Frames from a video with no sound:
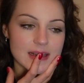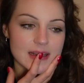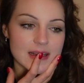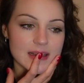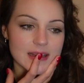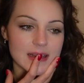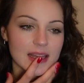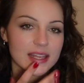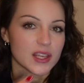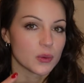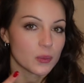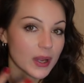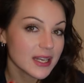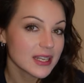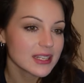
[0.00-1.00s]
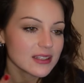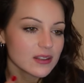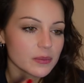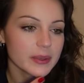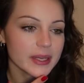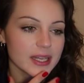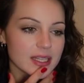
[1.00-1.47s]
you wait a little
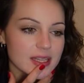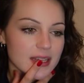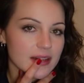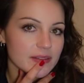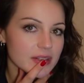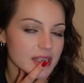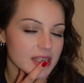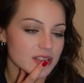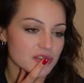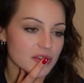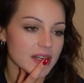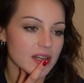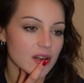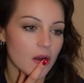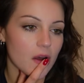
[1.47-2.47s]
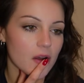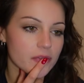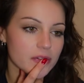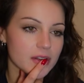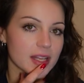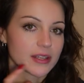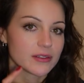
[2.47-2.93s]
bit and then everything gets traded off,
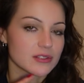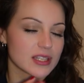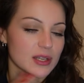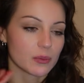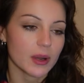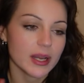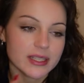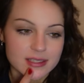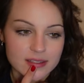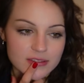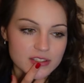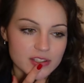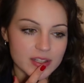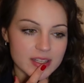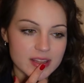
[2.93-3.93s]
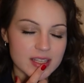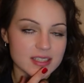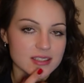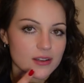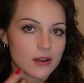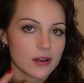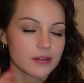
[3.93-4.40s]
or usually white starts trading things
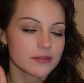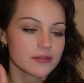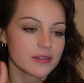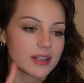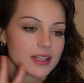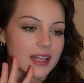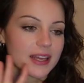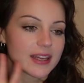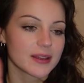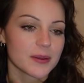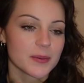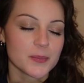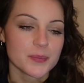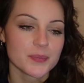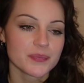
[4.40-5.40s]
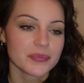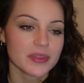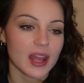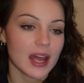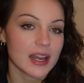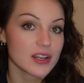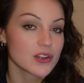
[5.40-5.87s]
off. I
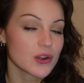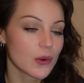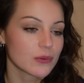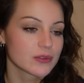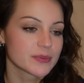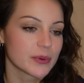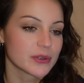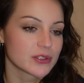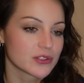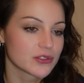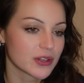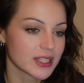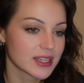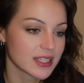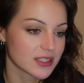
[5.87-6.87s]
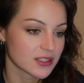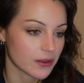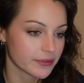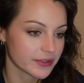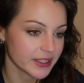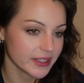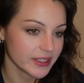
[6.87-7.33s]
didn't know I was supposed to trade things off
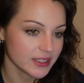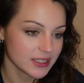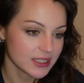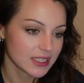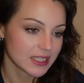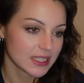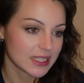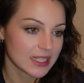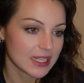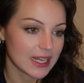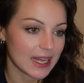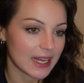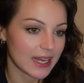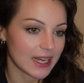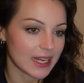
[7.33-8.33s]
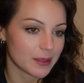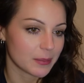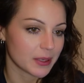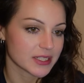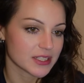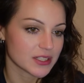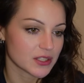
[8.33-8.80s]
here. I
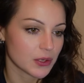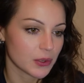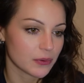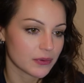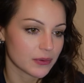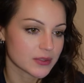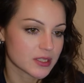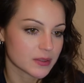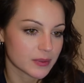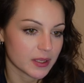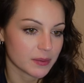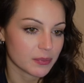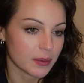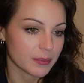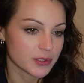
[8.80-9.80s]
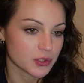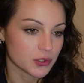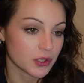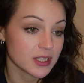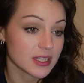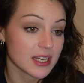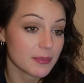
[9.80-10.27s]
didn't know if it was going to be premature.
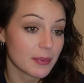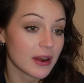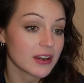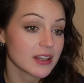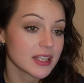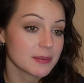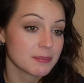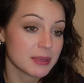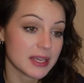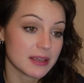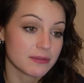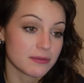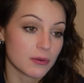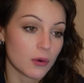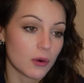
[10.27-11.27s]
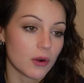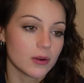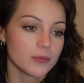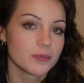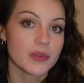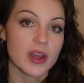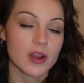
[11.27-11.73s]
And then apparently b4,
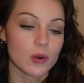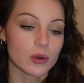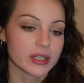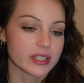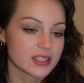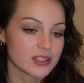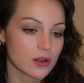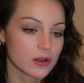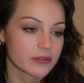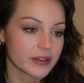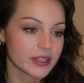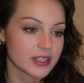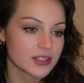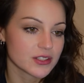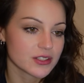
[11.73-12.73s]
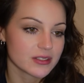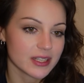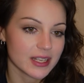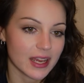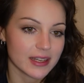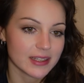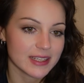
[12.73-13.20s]
according to Stockfish,
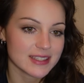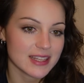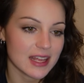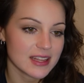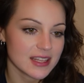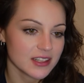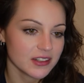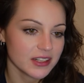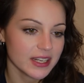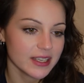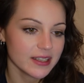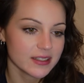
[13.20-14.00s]
is that theory.